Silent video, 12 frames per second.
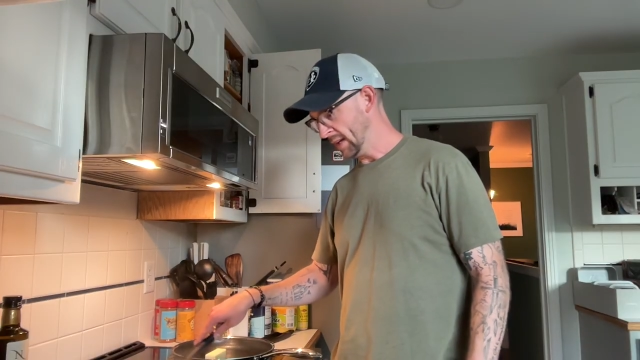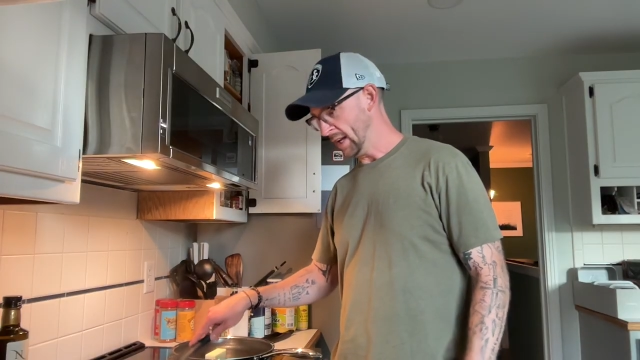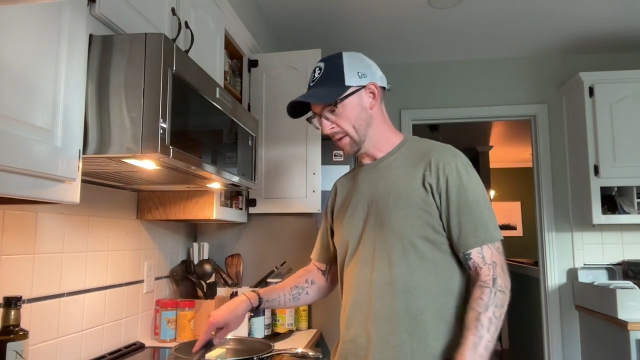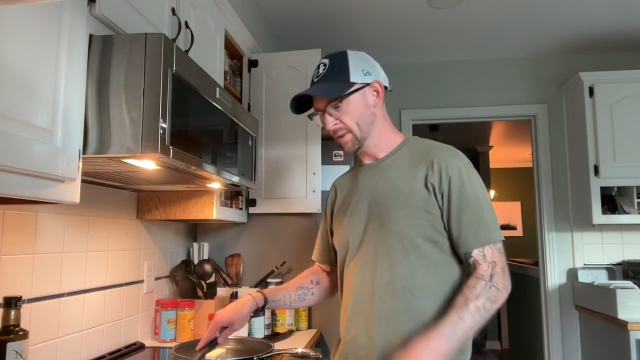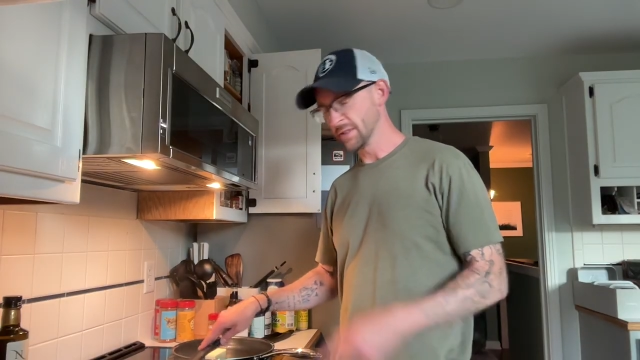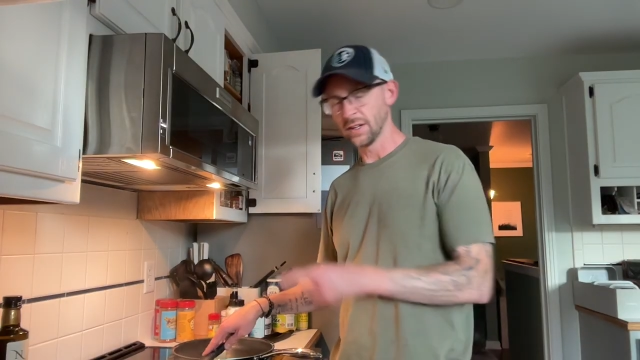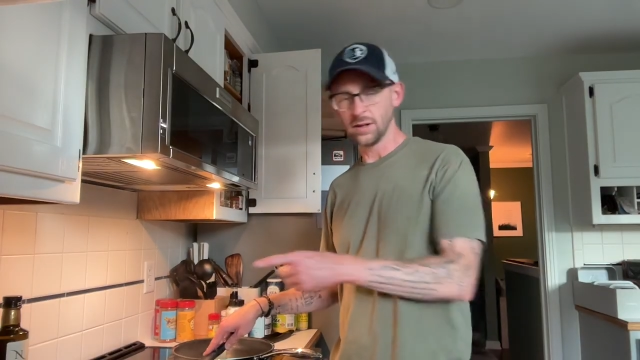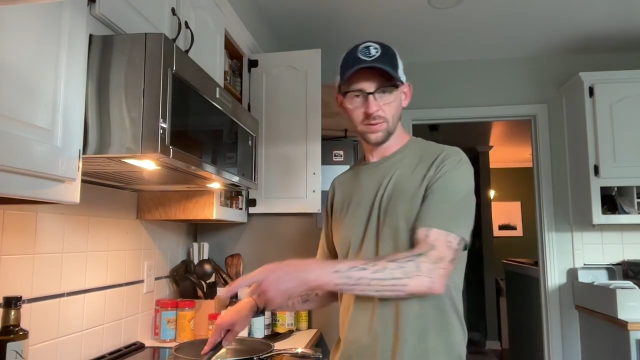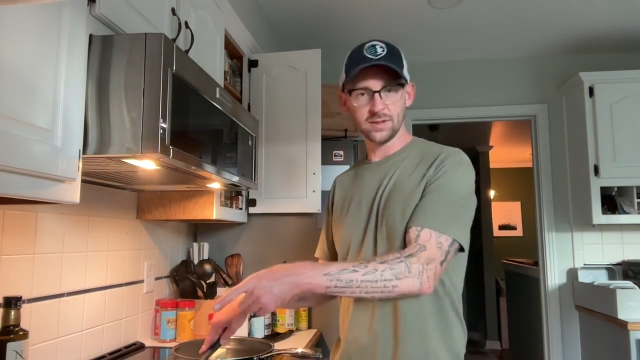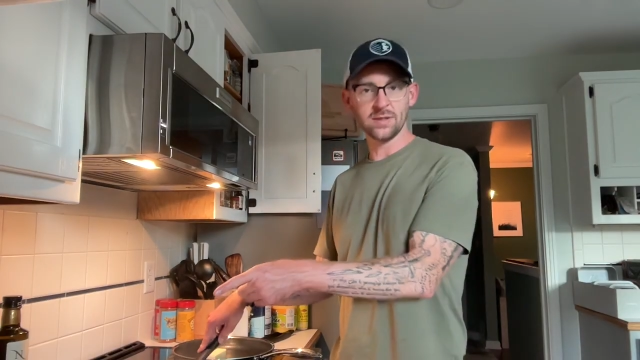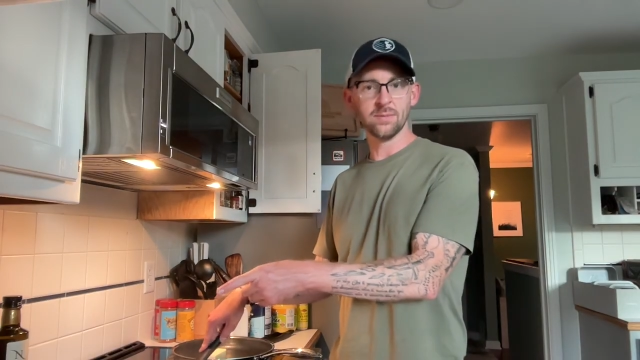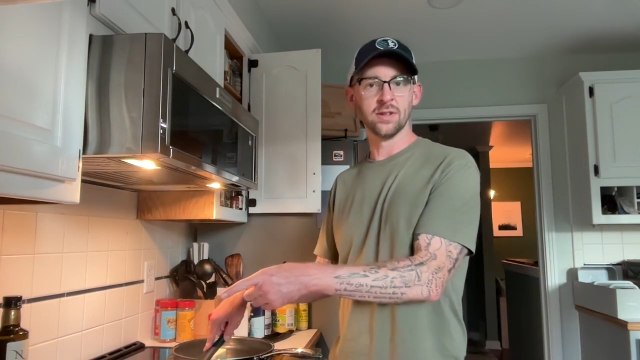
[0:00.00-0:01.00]
And I'm also going to
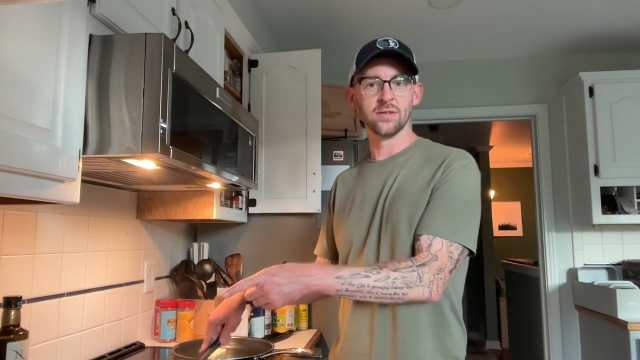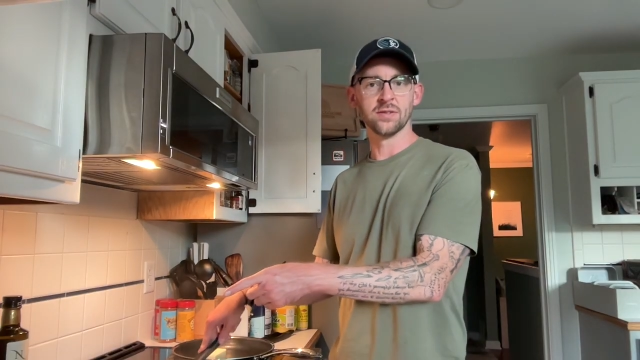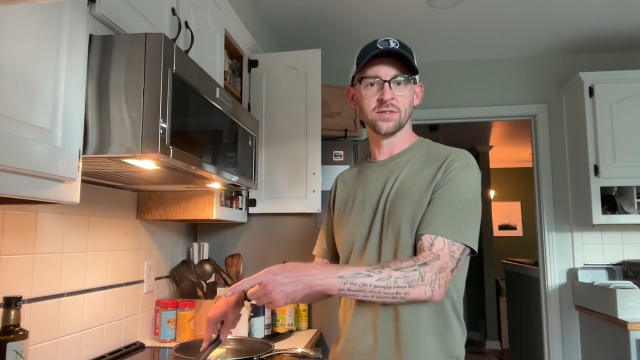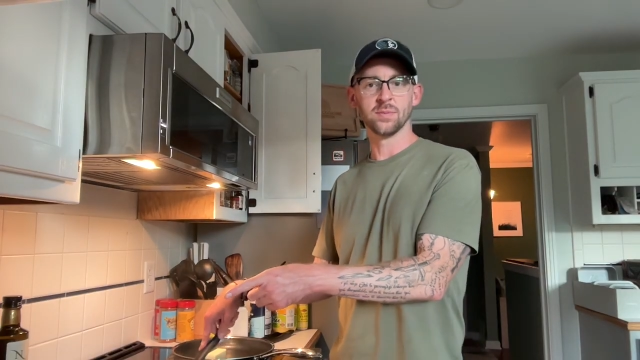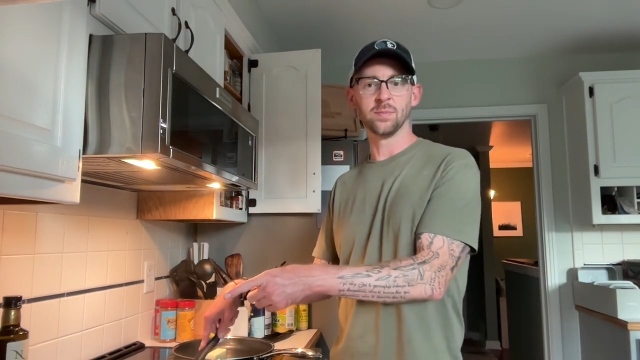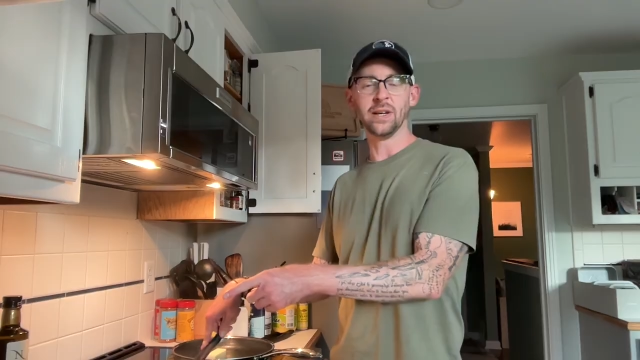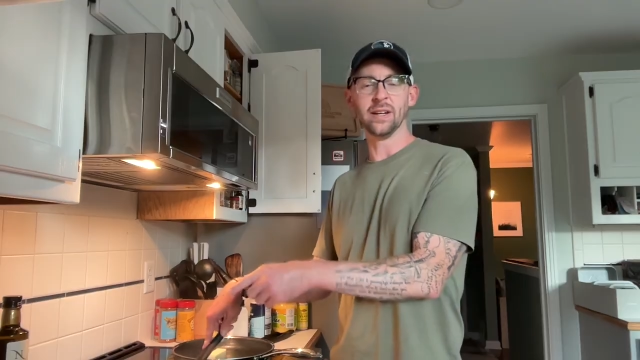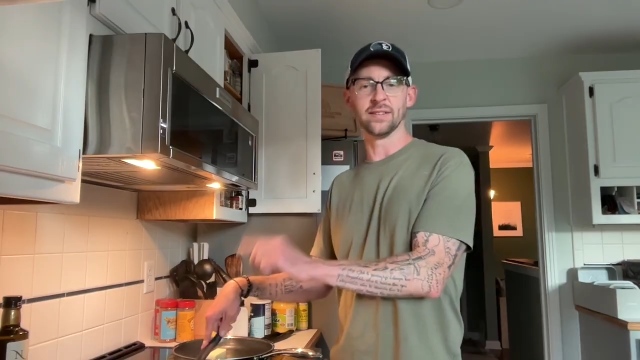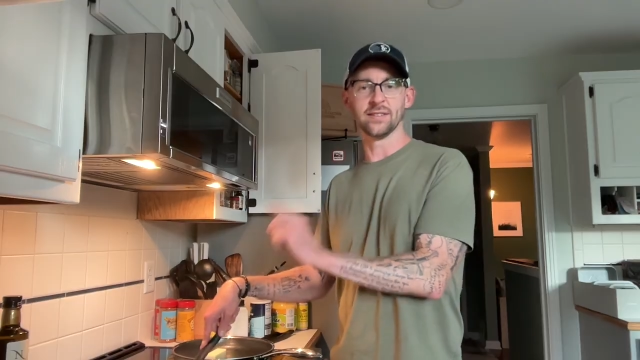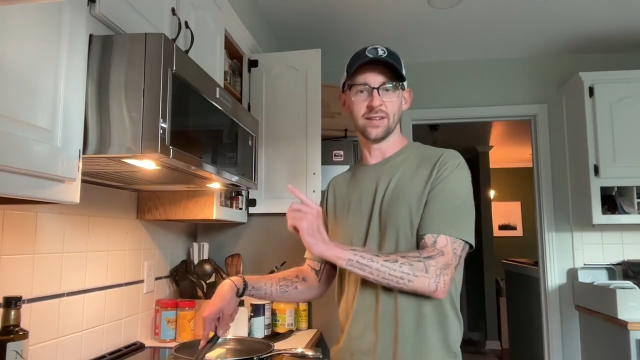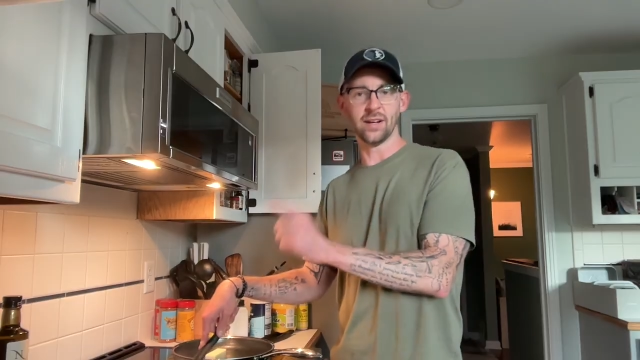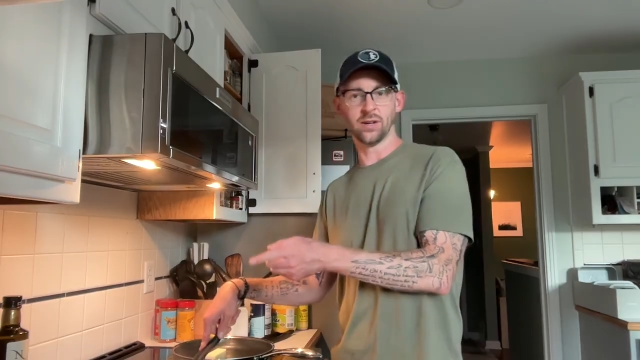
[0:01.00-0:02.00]
put some of those
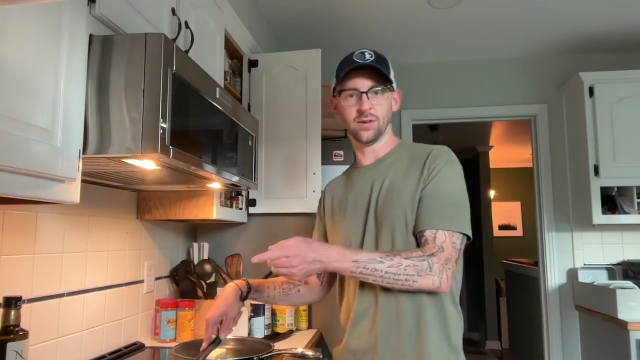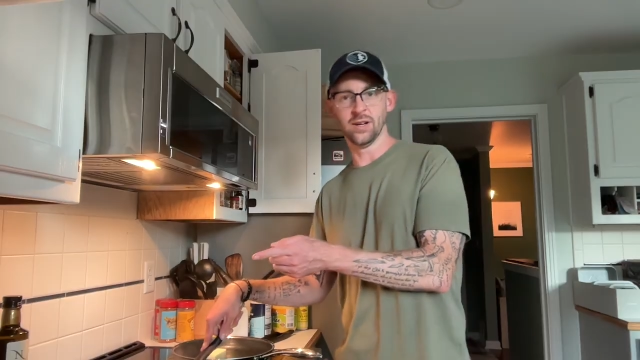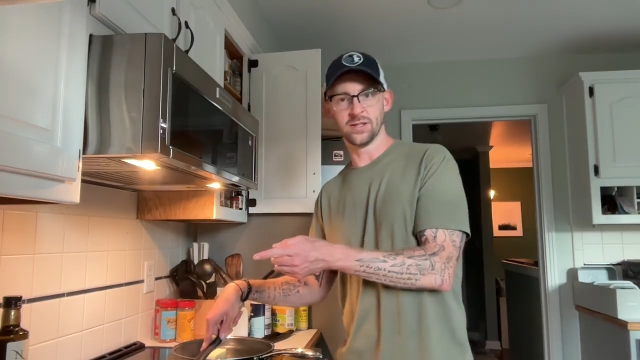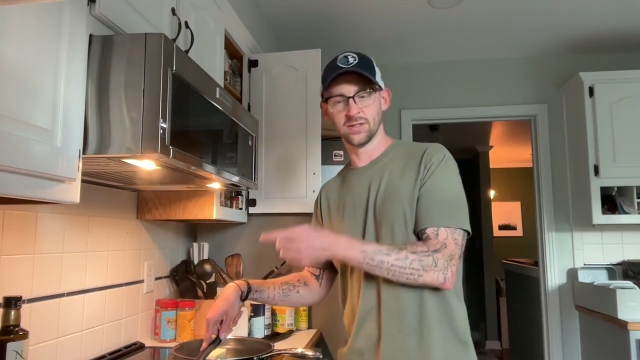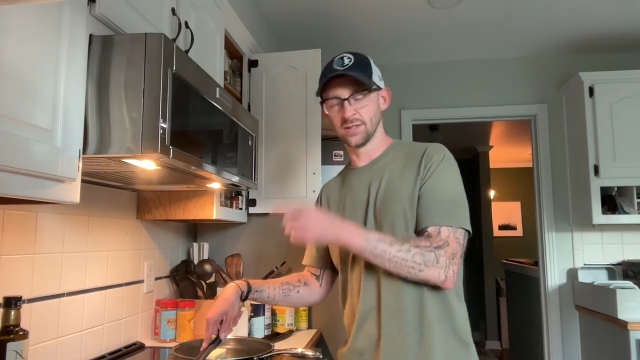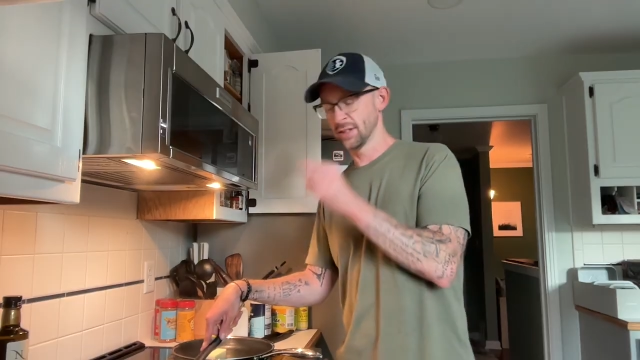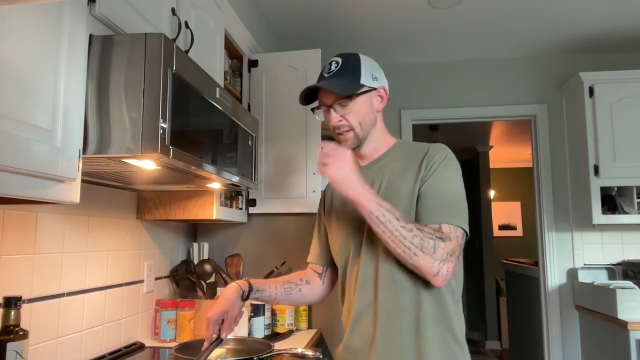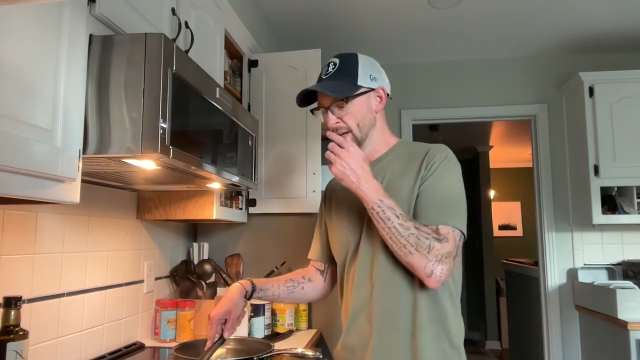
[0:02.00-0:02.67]
peanuts that I crushed.